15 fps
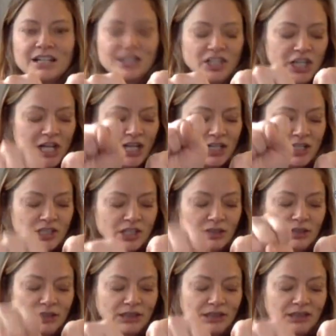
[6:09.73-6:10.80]
Change
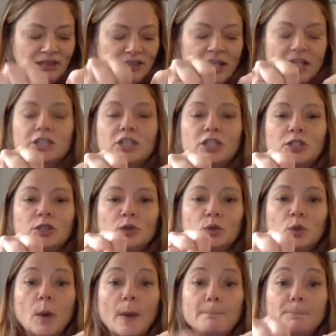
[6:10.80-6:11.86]
ooh
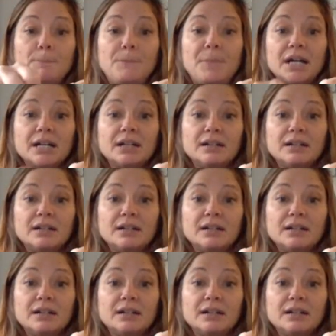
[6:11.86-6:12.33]
to b.